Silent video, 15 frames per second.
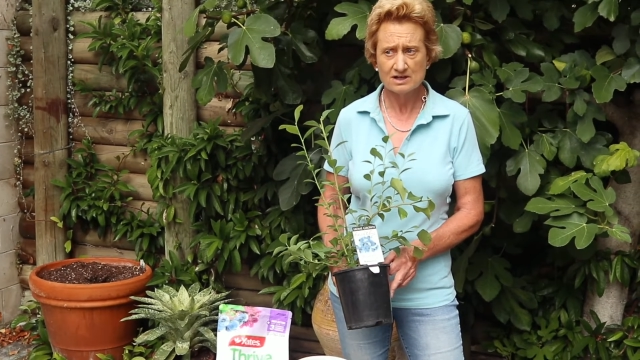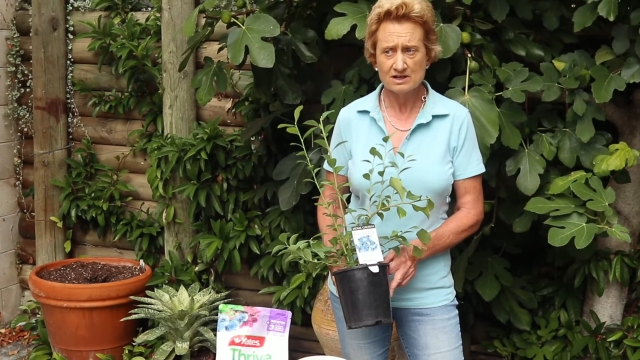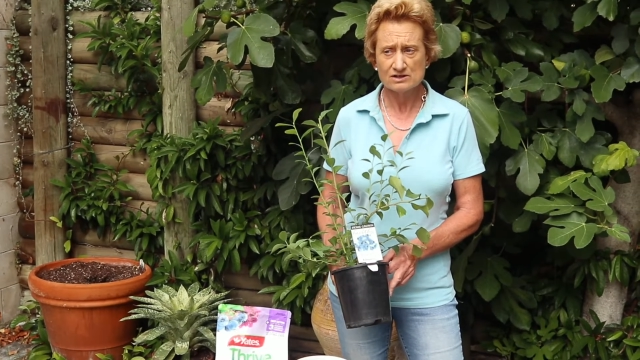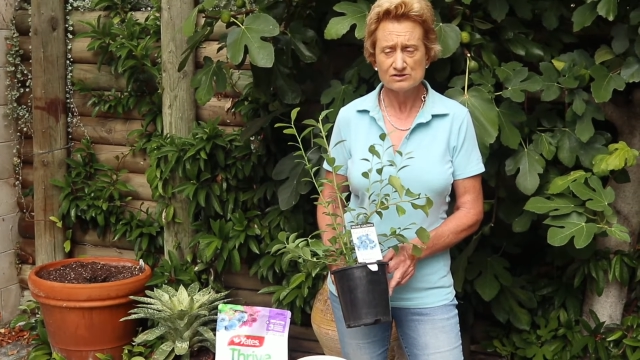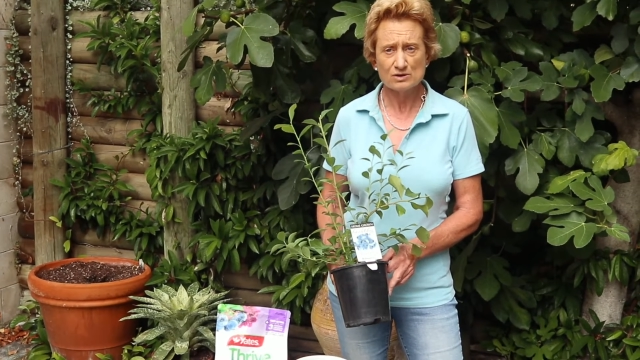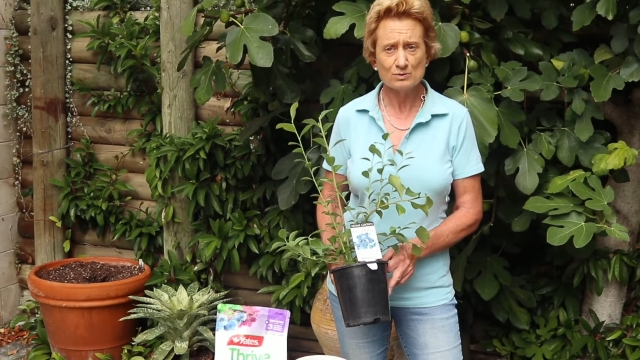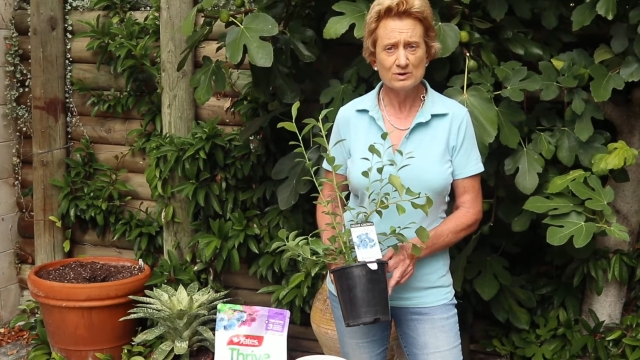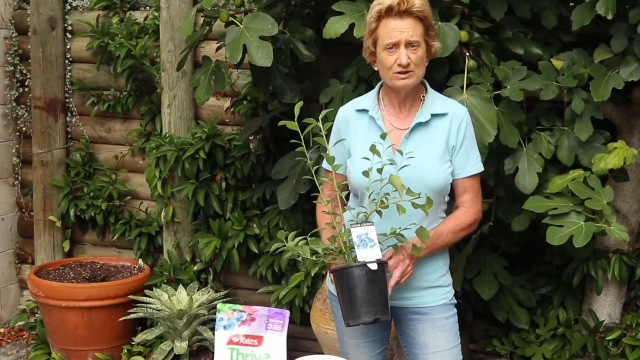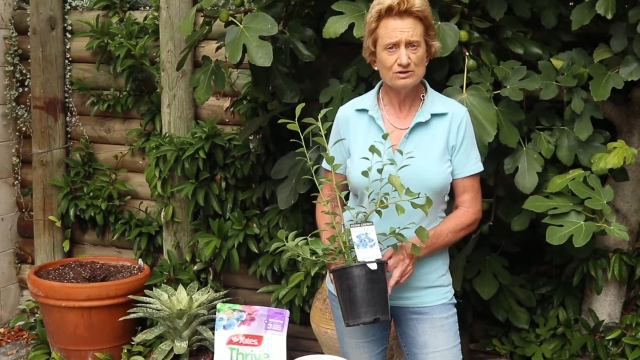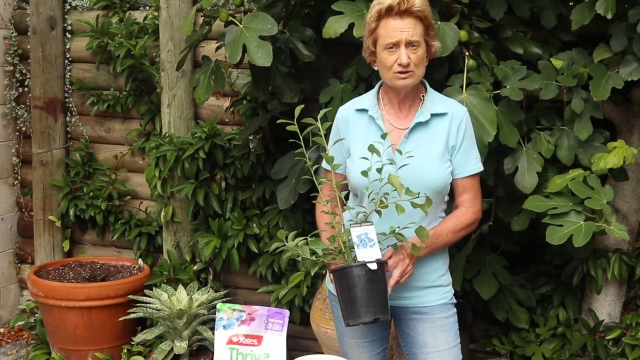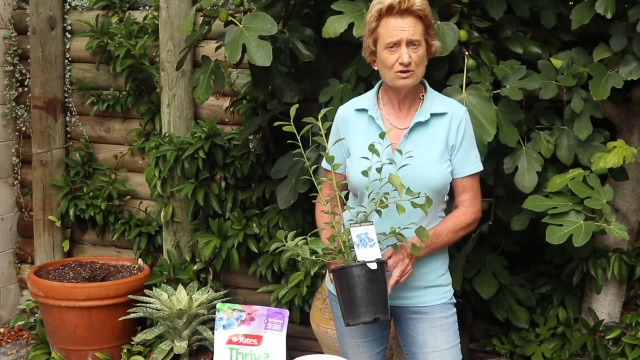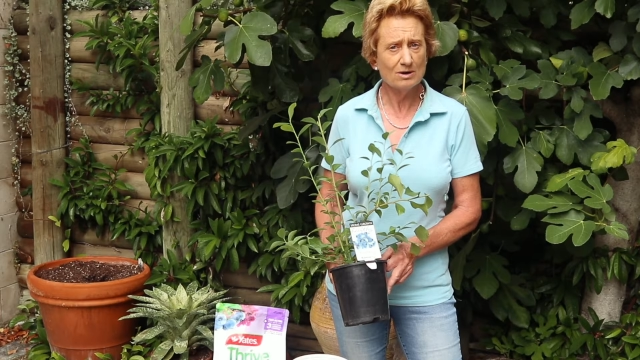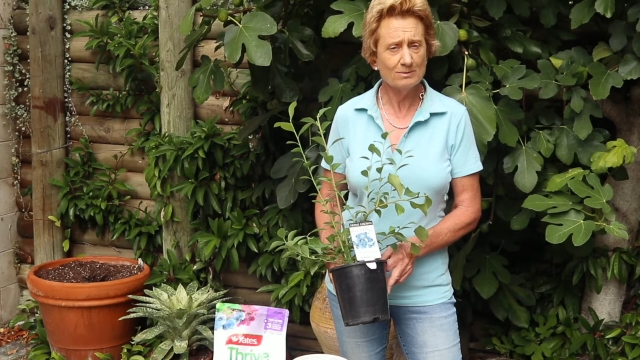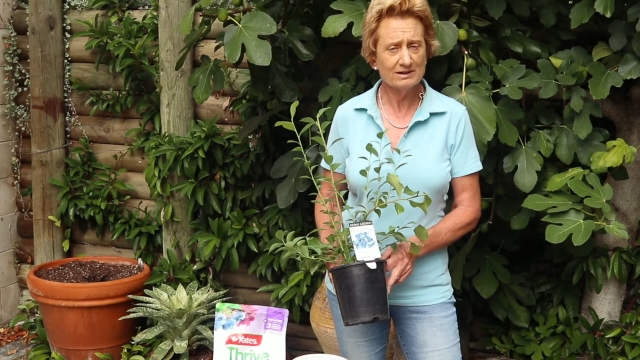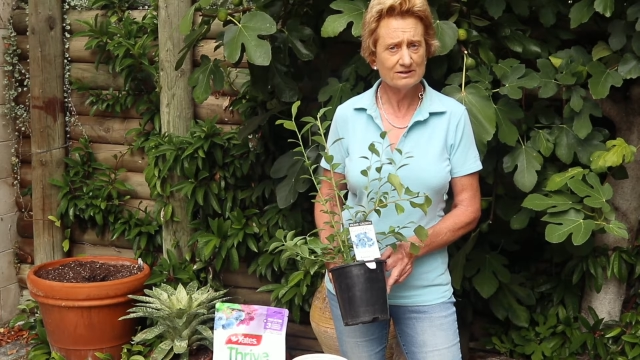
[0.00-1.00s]
So when you're
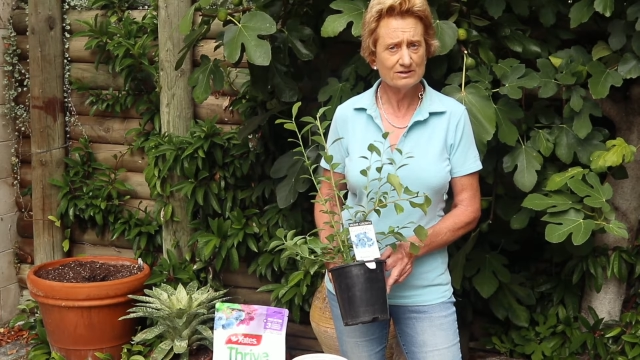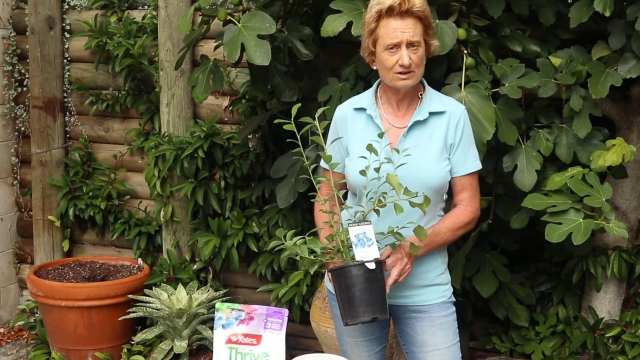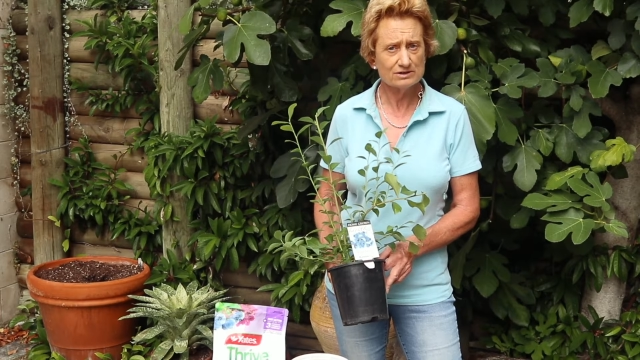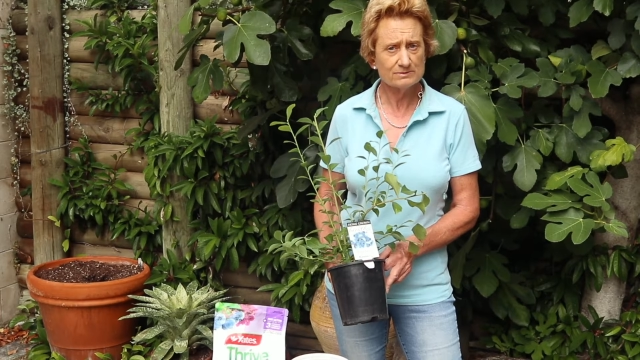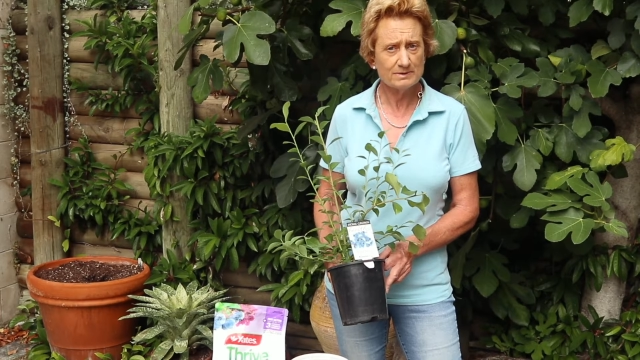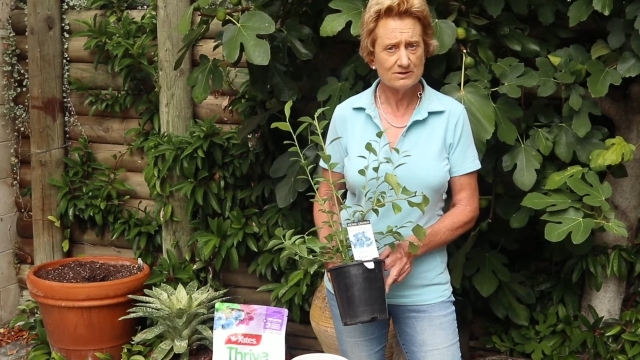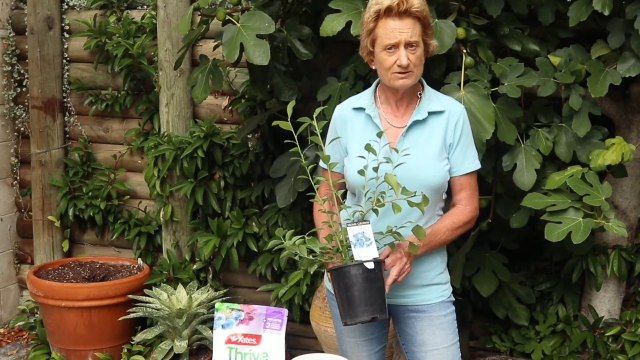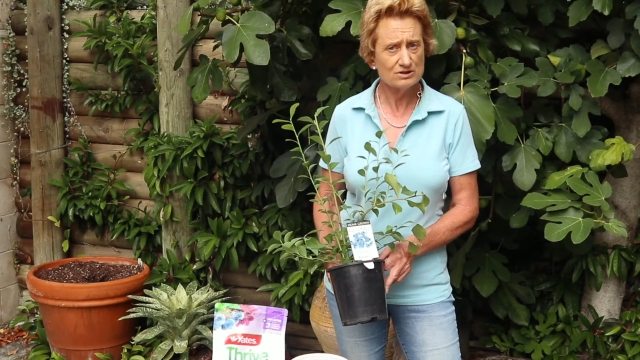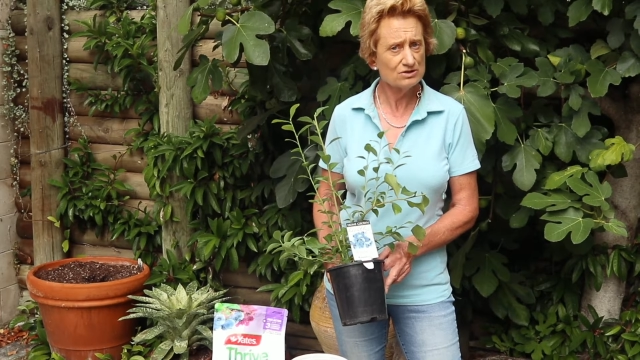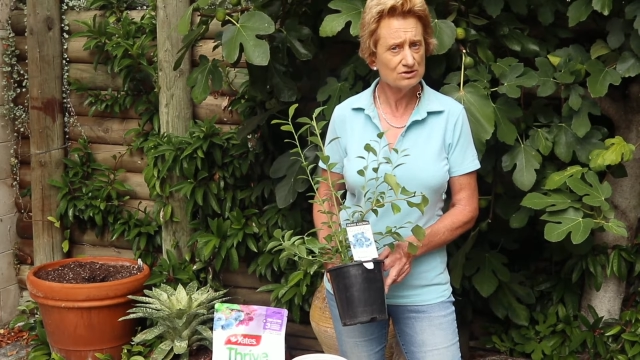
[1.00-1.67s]
gobbling those berries,